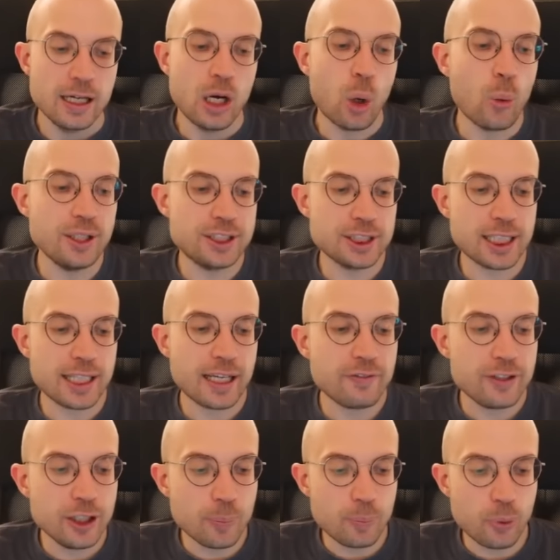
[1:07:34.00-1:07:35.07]
which is that
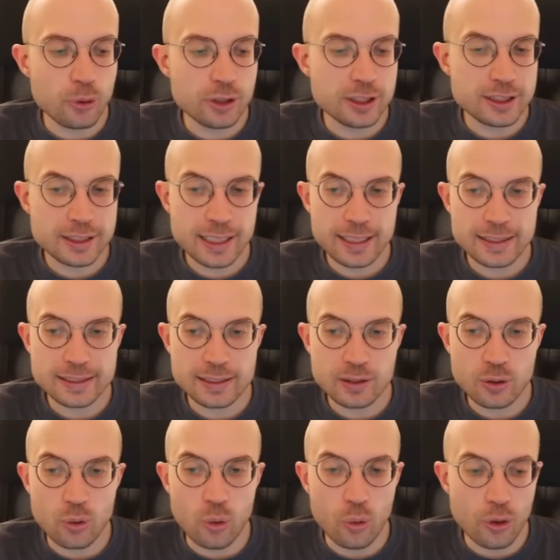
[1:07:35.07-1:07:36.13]
if the opponent's king is in
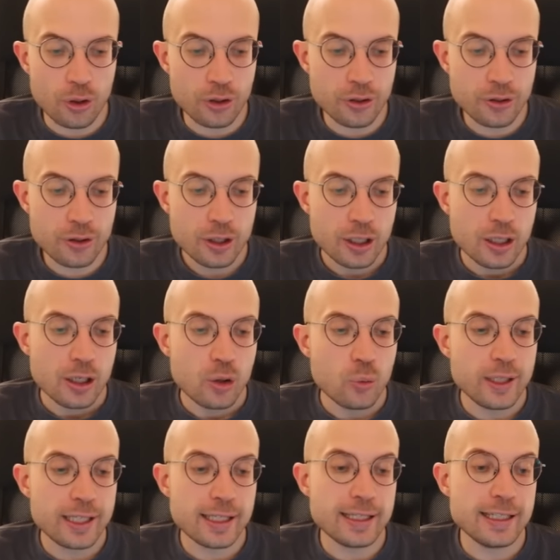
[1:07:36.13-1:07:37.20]
the corner,
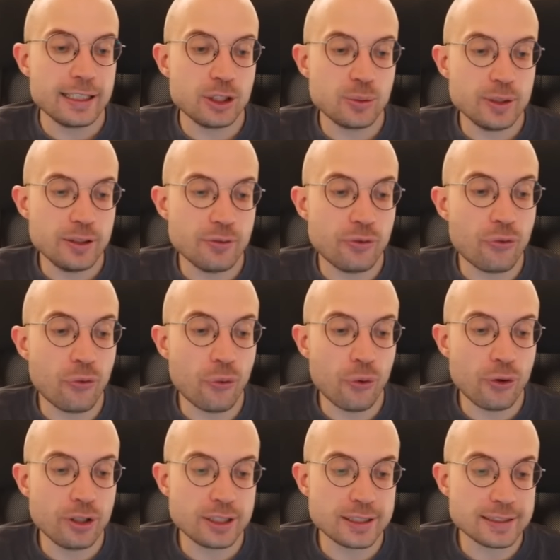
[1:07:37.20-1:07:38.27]
we can actually
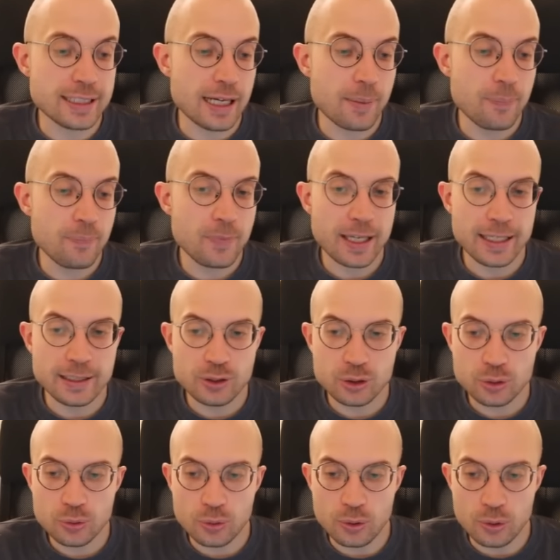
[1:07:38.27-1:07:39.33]
force them
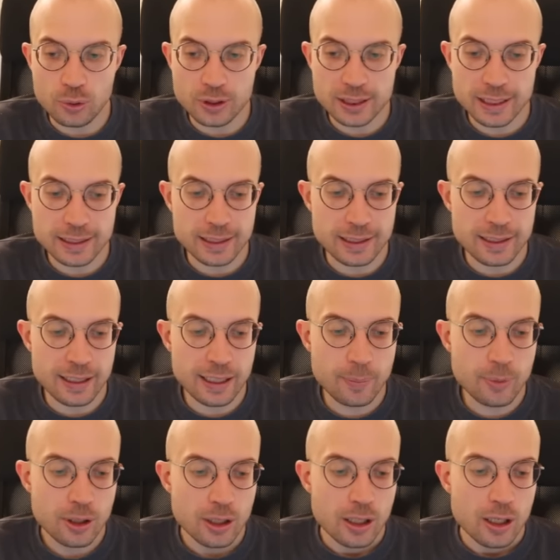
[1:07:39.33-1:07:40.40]
into losing the
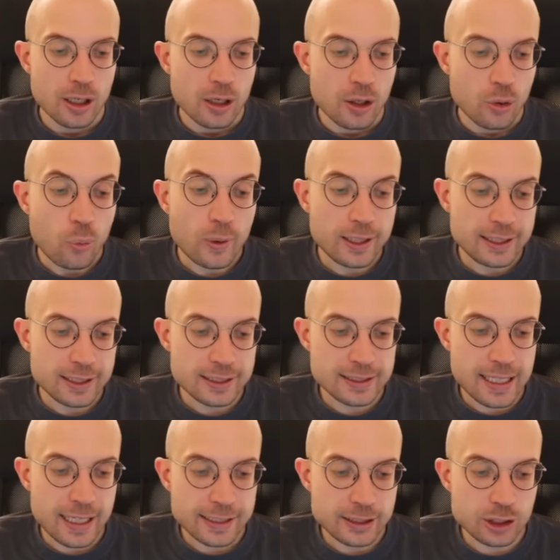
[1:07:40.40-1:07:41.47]
game. Which is
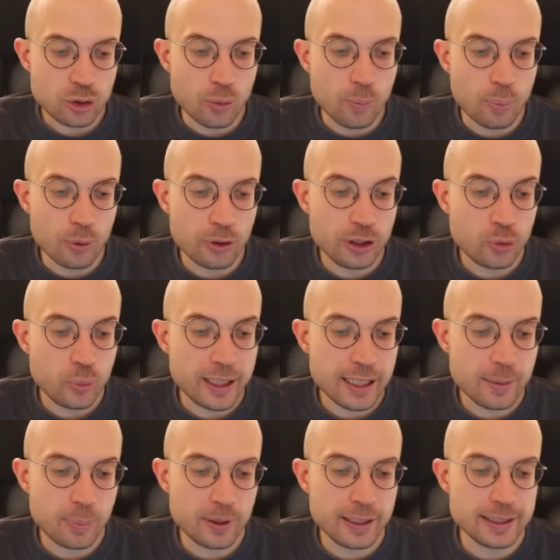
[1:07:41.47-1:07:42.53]
that at some point we
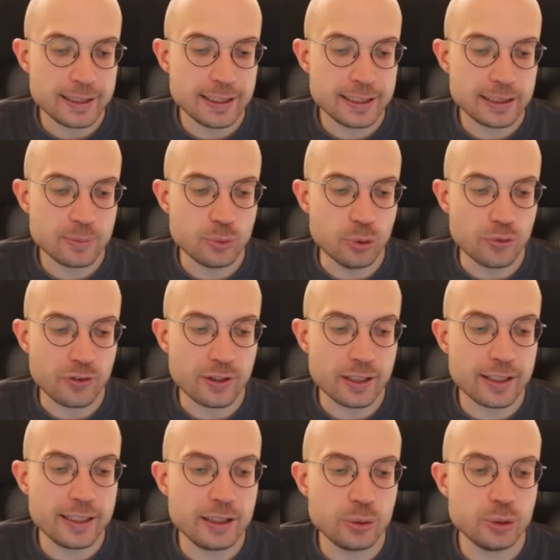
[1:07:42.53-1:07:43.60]
can place this move,
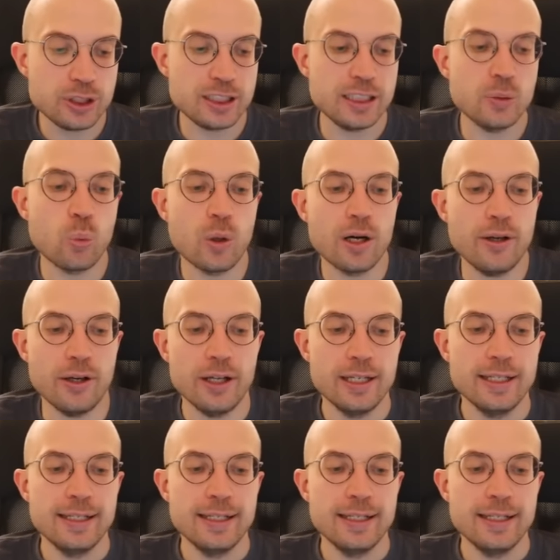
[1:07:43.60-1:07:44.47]
knight to c1,